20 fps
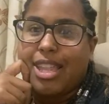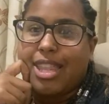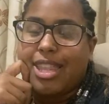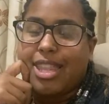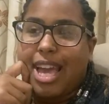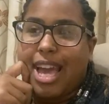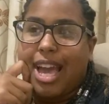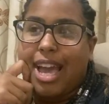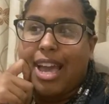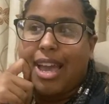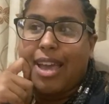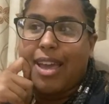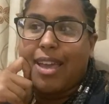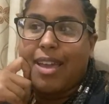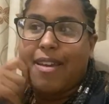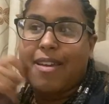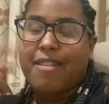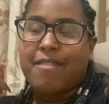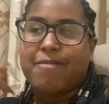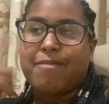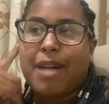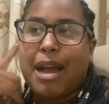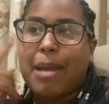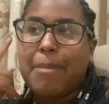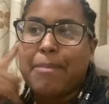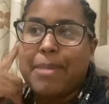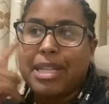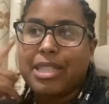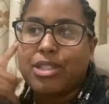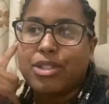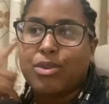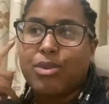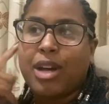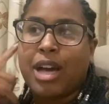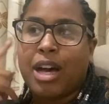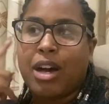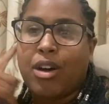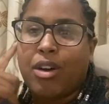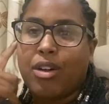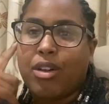That if my mental
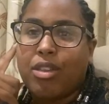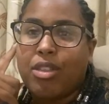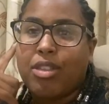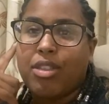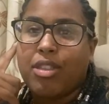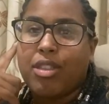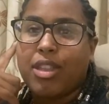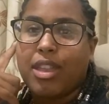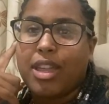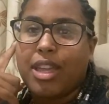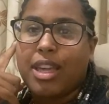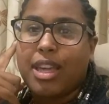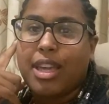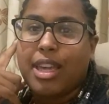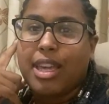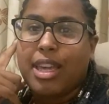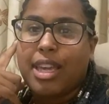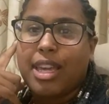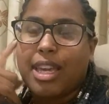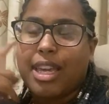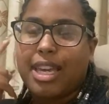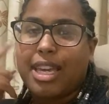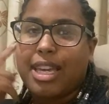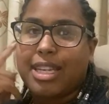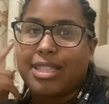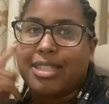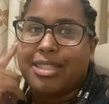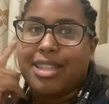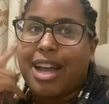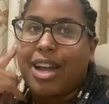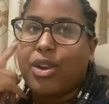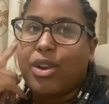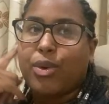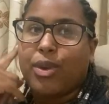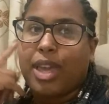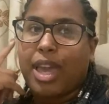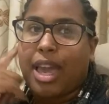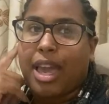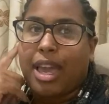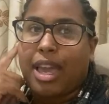health is not
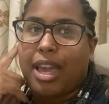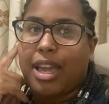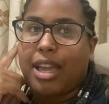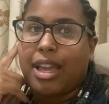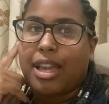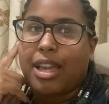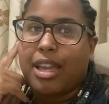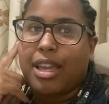okay,